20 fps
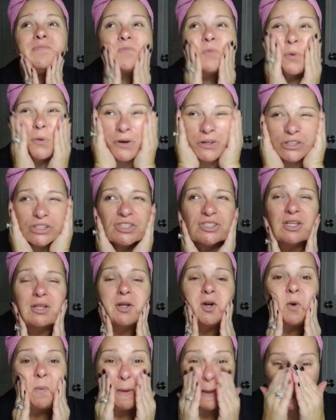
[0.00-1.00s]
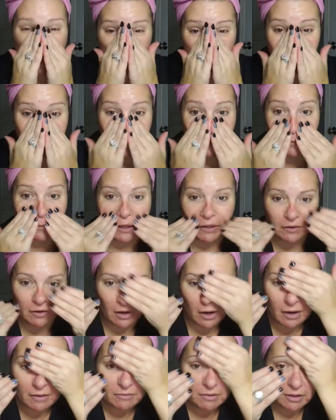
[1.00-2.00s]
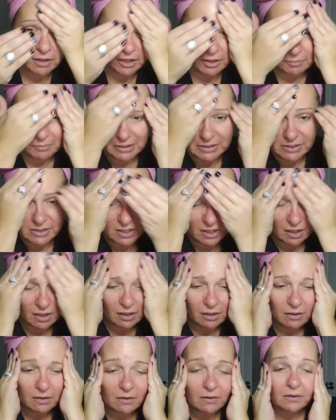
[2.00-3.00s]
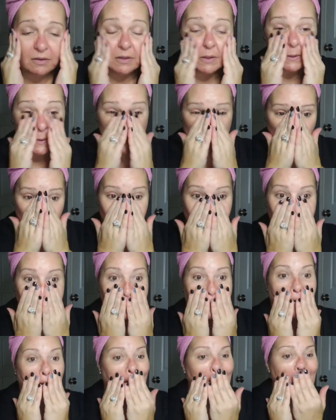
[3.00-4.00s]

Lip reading: or just a little bit under the weather, I feel like my skin needs a little bit